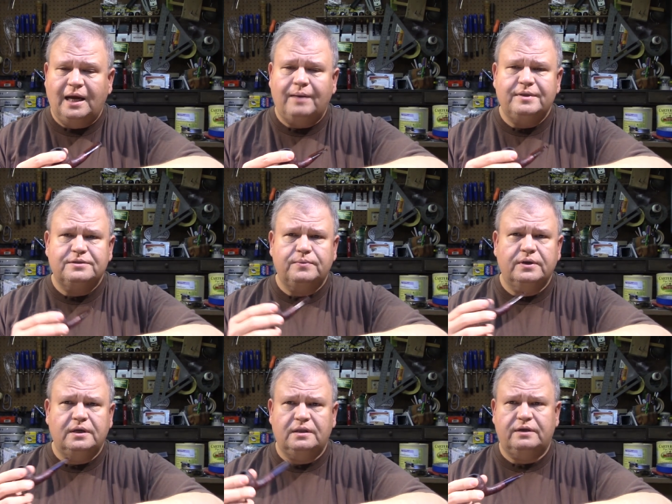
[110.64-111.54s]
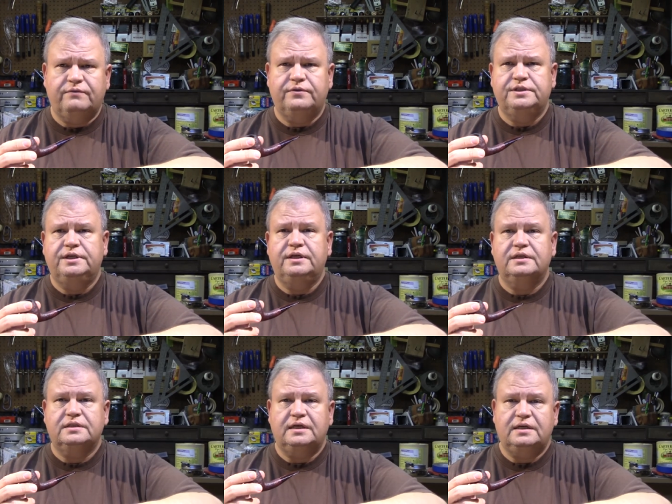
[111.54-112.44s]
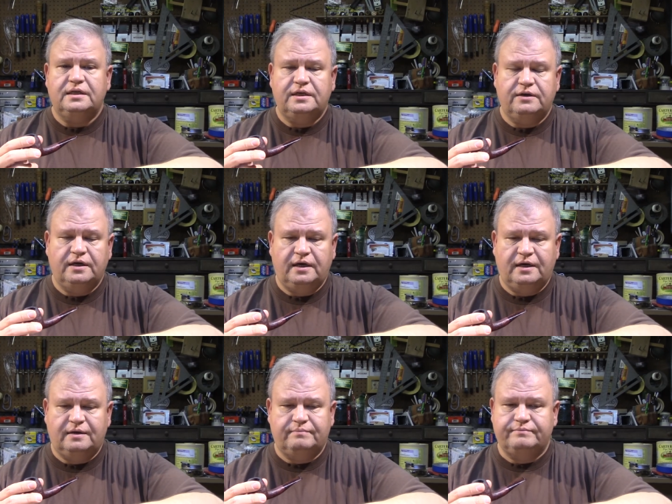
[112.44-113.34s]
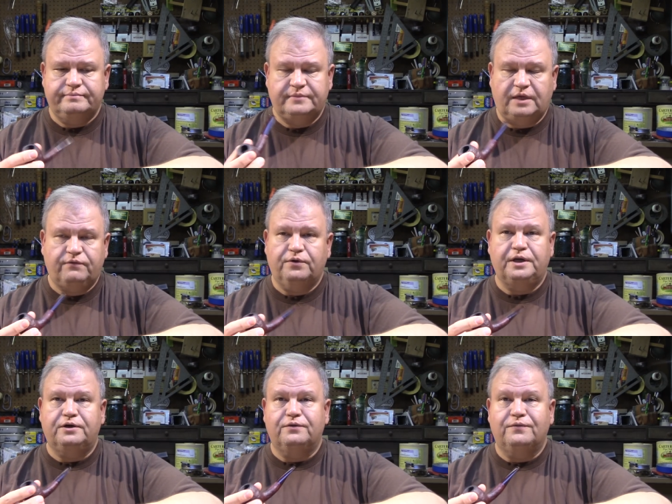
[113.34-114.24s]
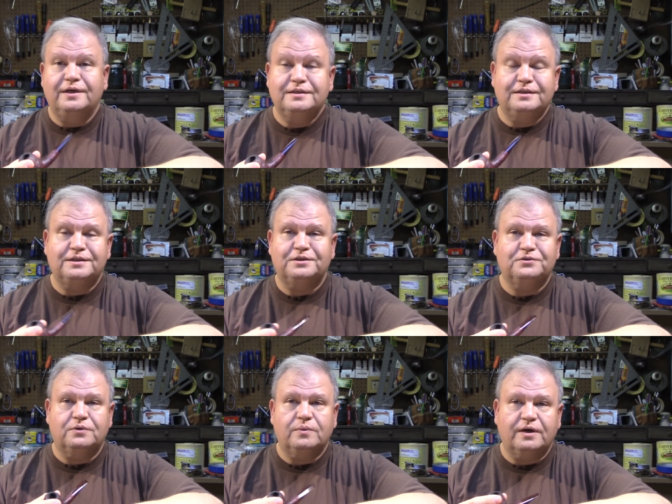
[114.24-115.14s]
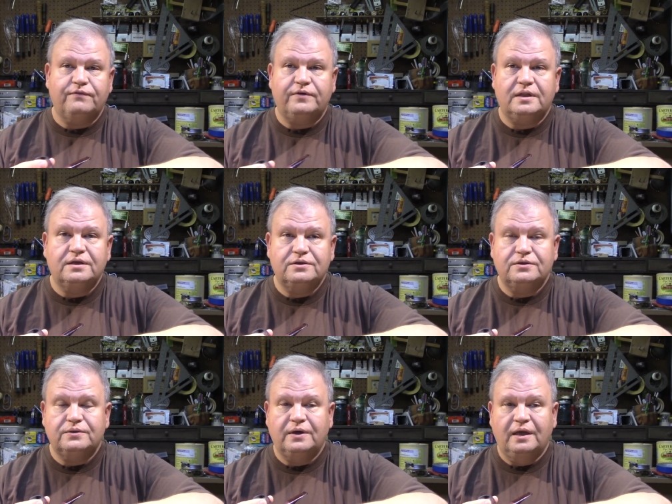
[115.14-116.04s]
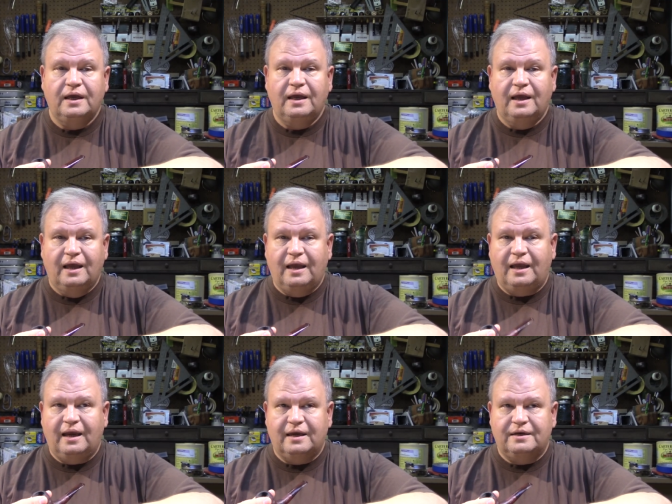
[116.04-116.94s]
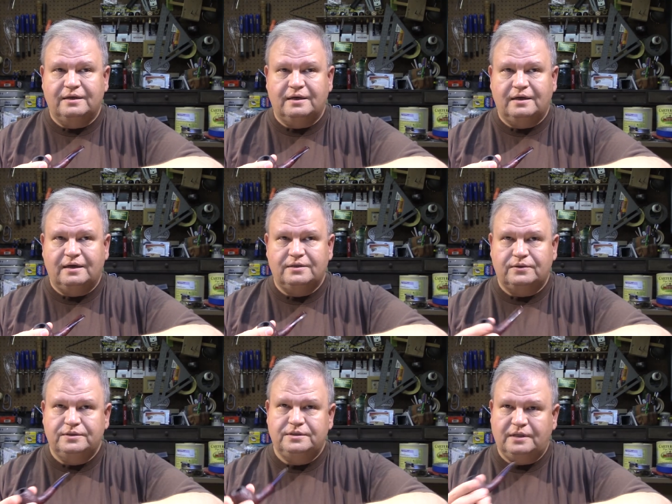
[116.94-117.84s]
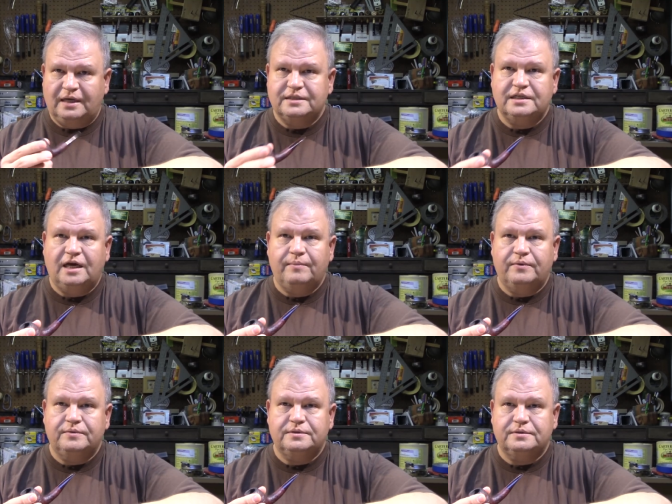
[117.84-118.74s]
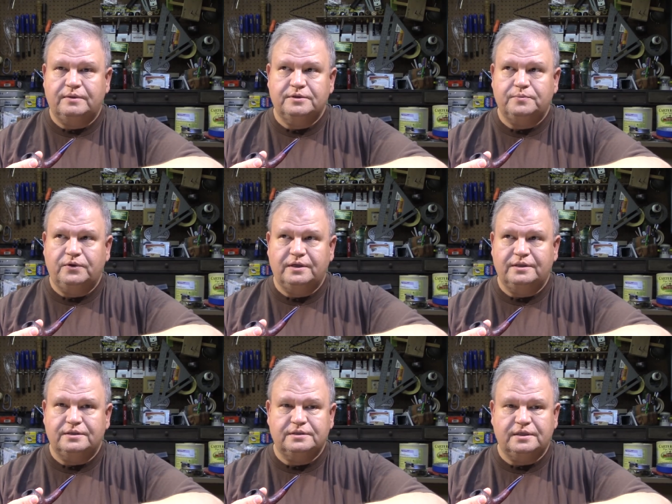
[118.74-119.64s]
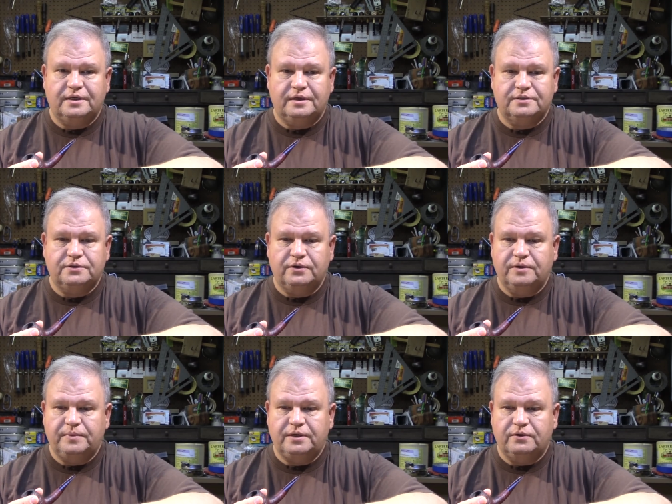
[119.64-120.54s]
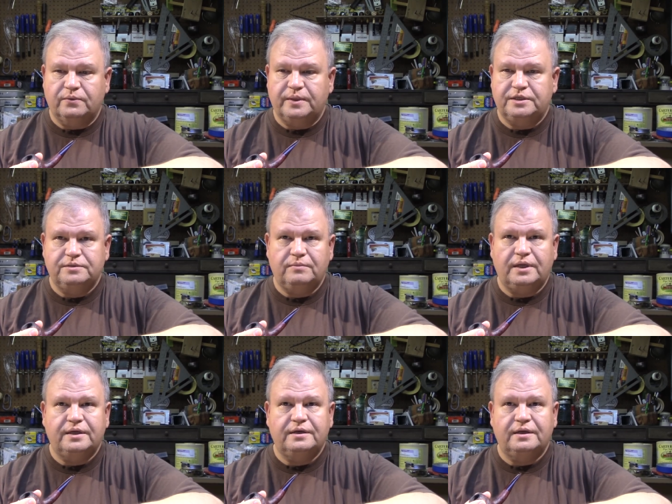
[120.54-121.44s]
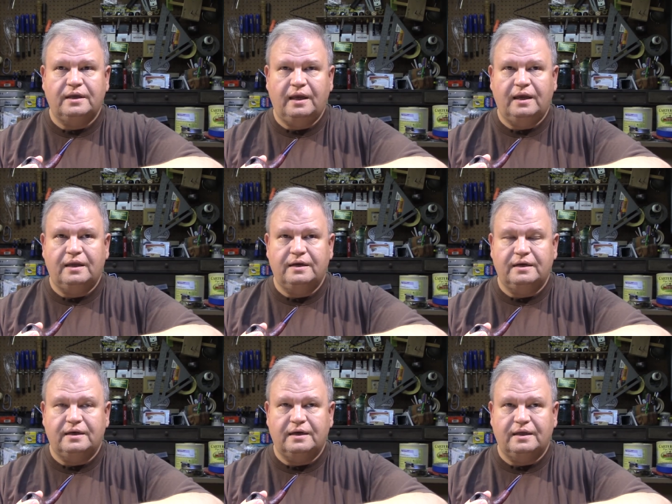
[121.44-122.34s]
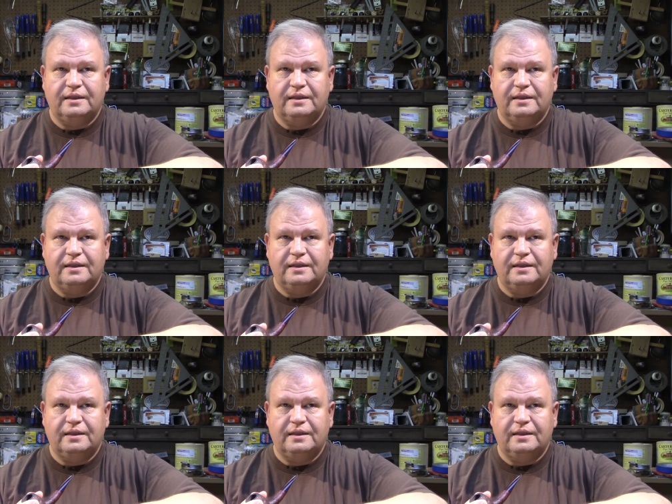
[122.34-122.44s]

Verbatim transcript: I've been smoking a lot of Virginias lately, um, not for any good reason. It's just sort of what I fell into. And uh, I told you last time I was I was smoking this uh, Stokkebye Norwegian blend, and uh,